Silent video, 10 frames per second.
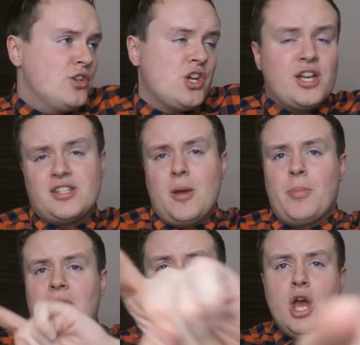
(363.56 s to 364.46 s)
just
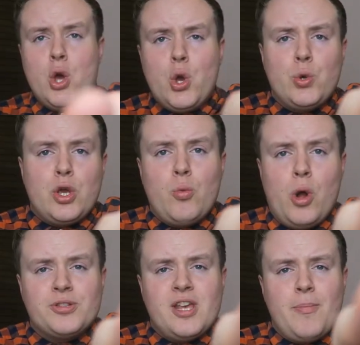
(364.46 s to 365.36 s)
be who you
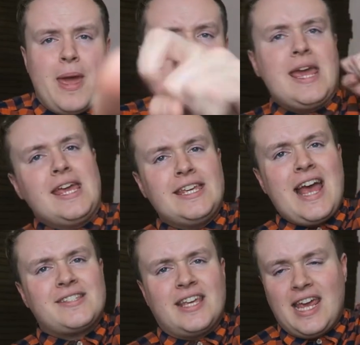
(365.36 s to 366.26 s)
want to be.
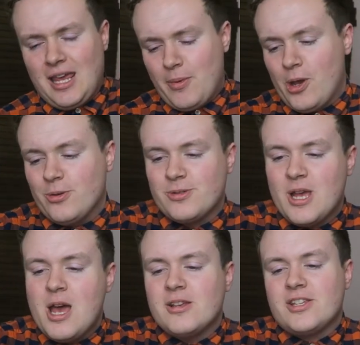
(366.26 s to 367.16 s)
Yes, Kinky Boots.
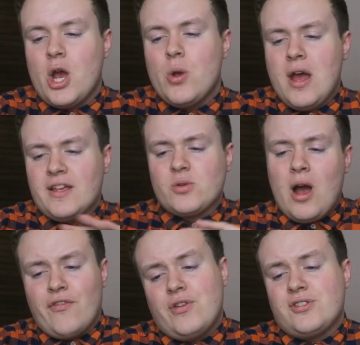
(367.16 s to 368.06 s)
So there's
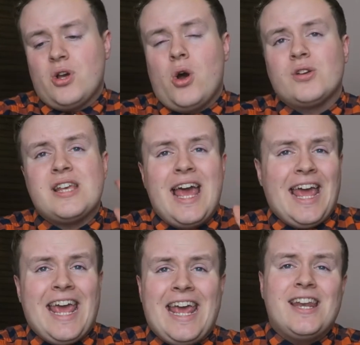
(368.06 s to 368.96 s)
quite a few songs
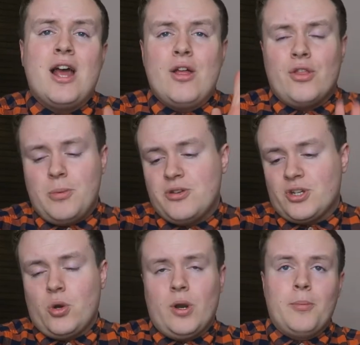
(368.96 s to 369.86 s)
in the
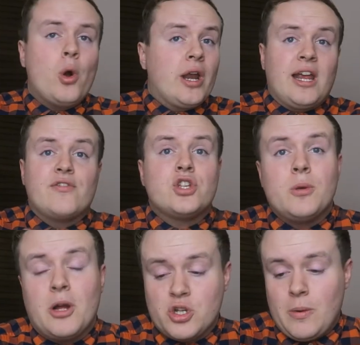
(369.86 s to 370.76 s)
musical, and I'm not going to give
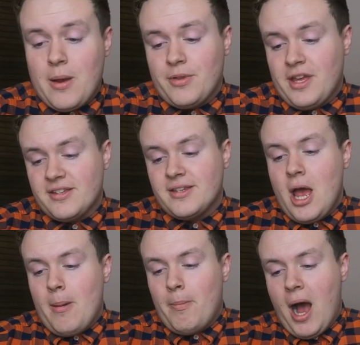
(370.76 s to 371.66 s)
too much away with this,
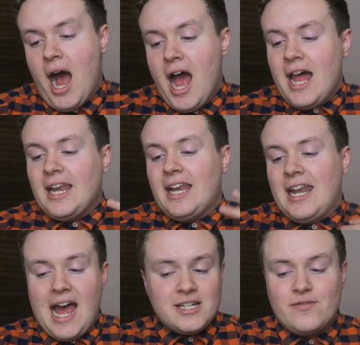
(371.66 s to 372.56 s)
but
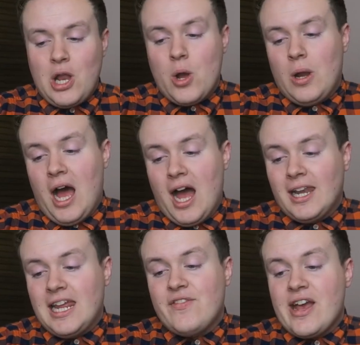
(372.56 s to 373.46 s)
Land of Lola,
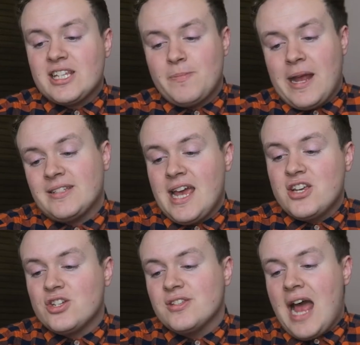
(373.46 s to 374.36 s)
leave
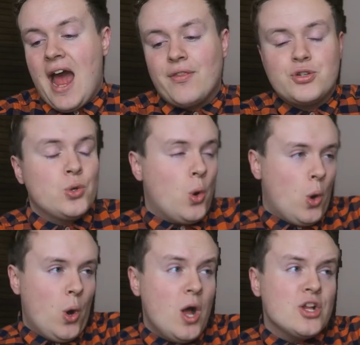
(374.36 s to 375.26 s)
expectations at the
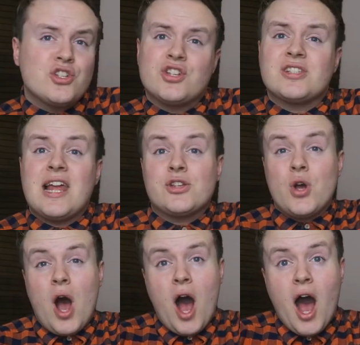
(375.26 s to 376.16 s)
door, just let
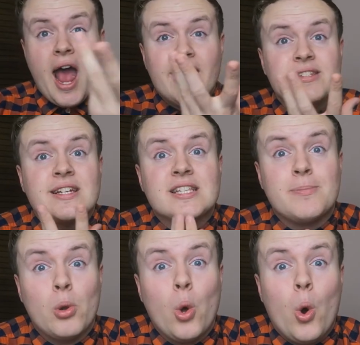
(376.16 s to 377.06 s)
your eyes
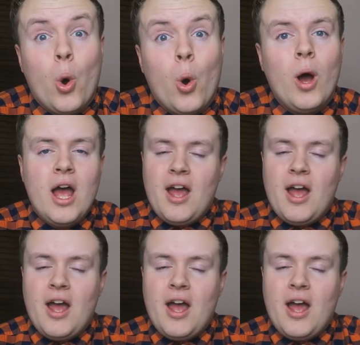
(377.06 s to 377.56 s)
explore.